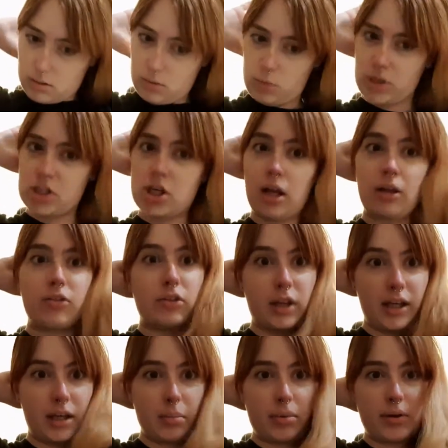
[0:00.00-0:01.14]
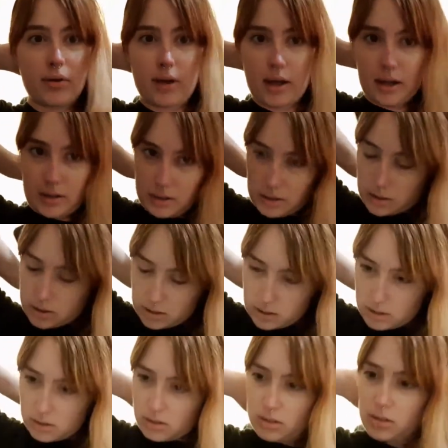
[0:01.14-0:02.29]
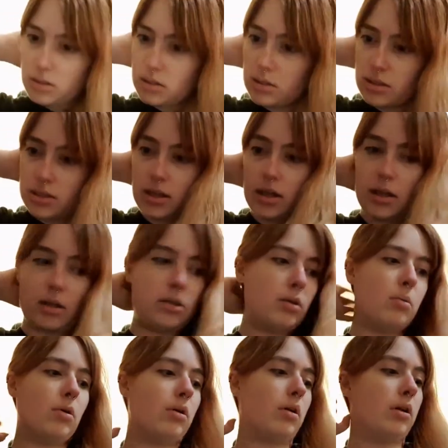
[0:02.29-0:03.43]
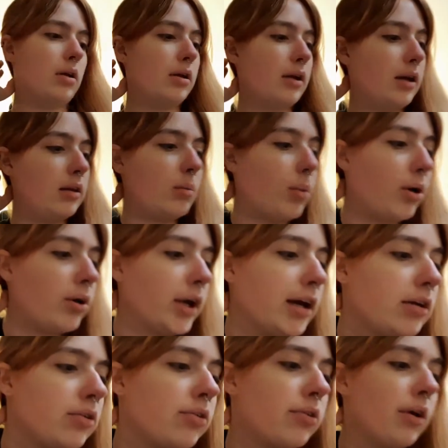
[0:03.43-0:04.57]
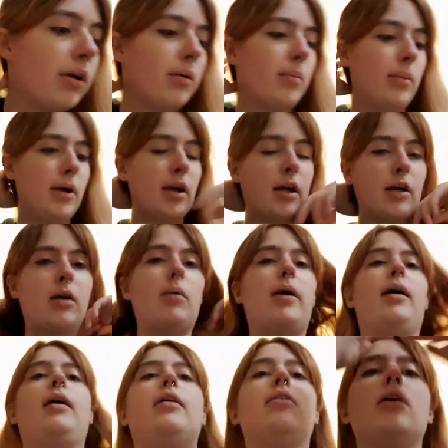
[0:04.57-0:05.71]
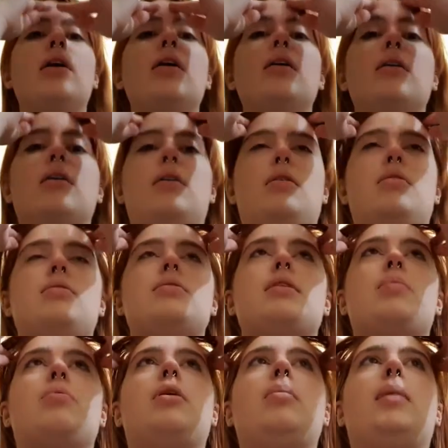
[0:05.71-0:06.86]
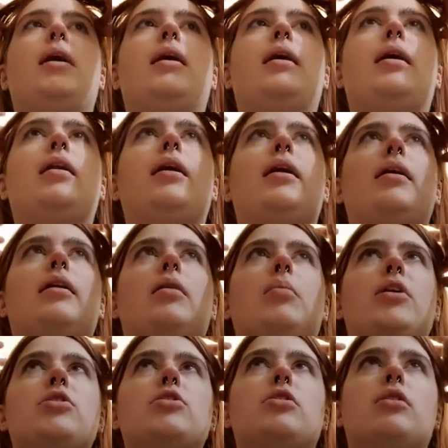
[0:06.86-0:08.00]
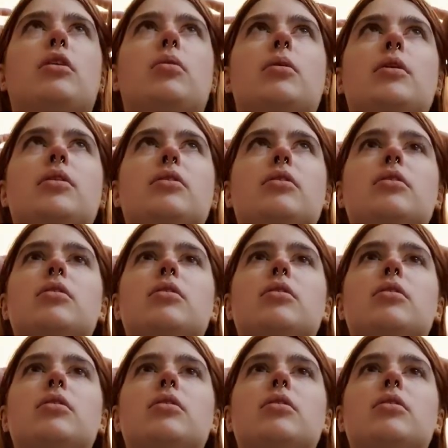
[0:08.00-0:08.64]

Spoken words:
we shall sleep and see you all in the morning. So I'm going to go ahead and separate my hair like I mentioned I would.